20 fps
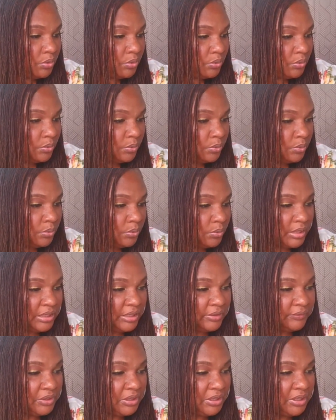who,
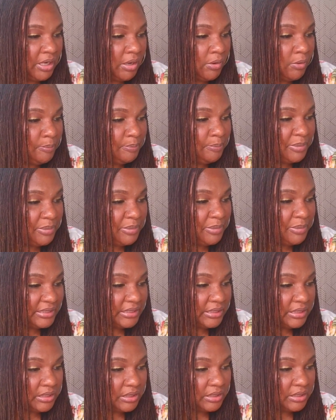even in our
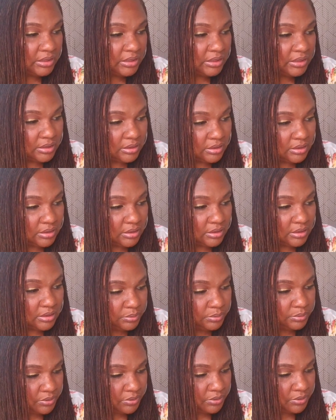basic
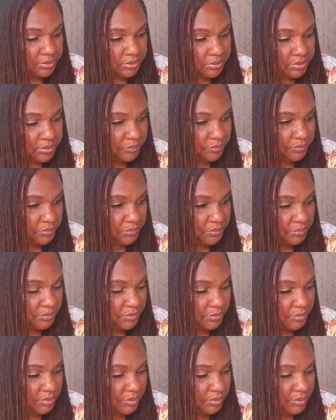program,
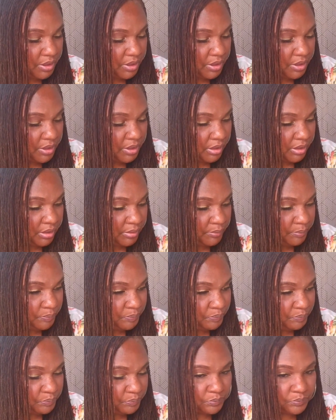
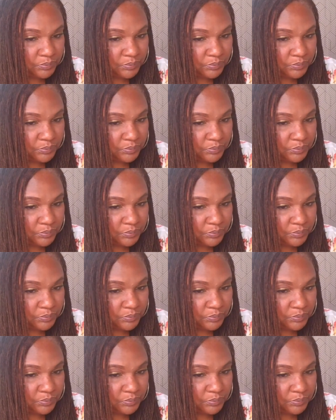um,